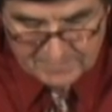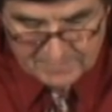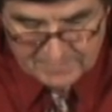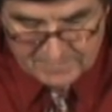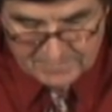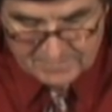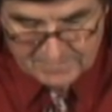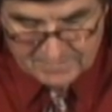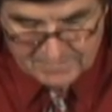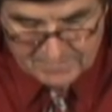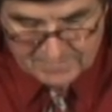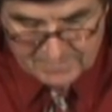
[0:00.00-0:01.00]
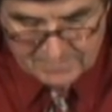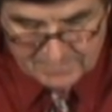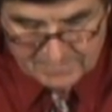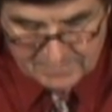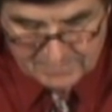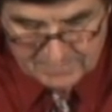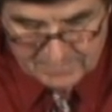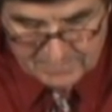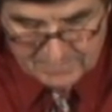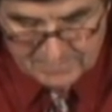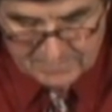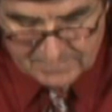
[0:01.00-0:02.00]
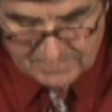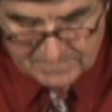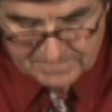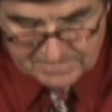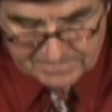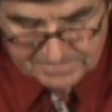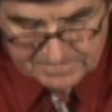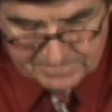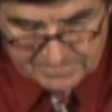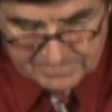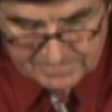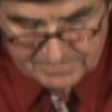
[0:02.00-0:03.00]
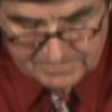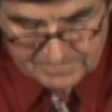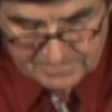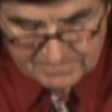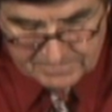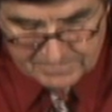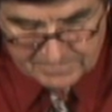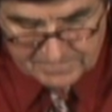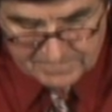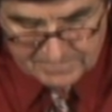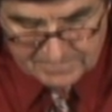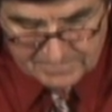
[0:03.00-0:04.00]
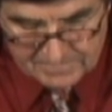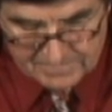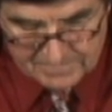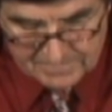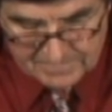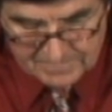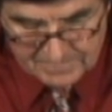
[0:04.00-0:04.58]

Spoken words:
Nobody speaks.